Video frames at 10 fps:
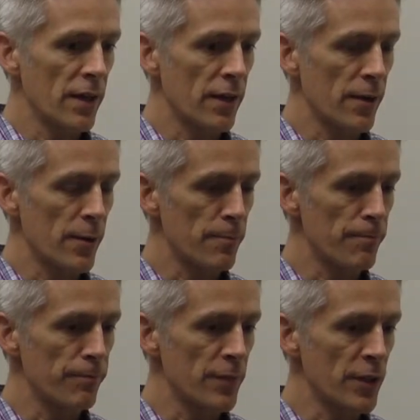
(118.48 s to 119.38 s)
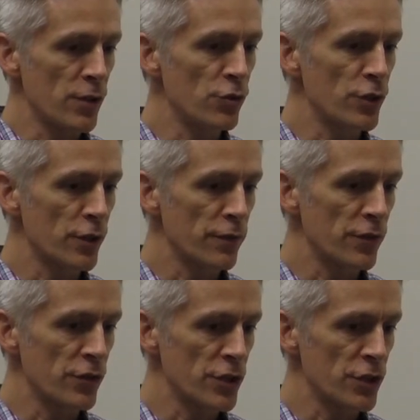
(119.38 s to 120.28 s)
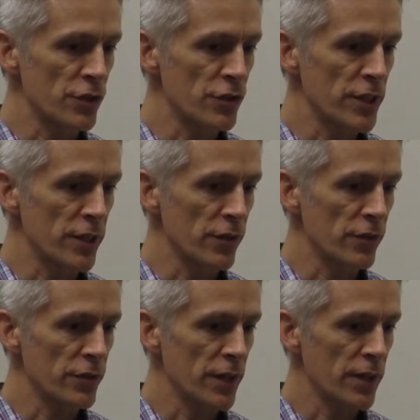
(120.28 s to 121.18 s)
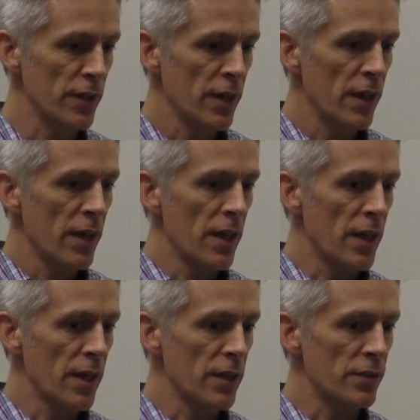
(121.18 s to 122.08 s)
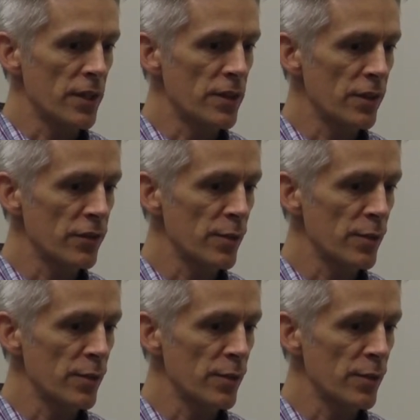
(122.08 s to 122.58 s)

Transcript: um, using your physician skills, and it, it,